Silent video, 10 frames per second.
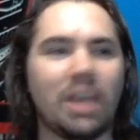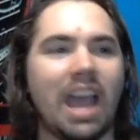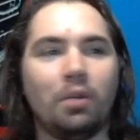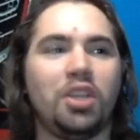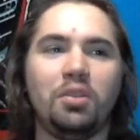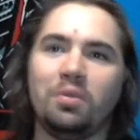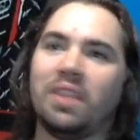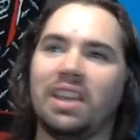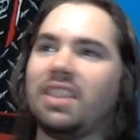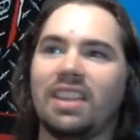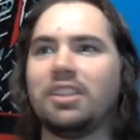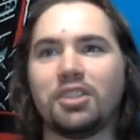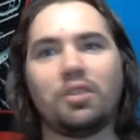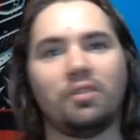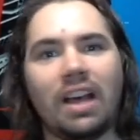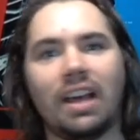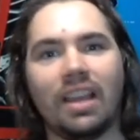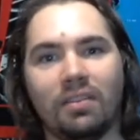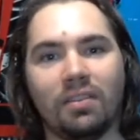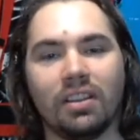How do you think things
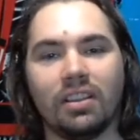survive?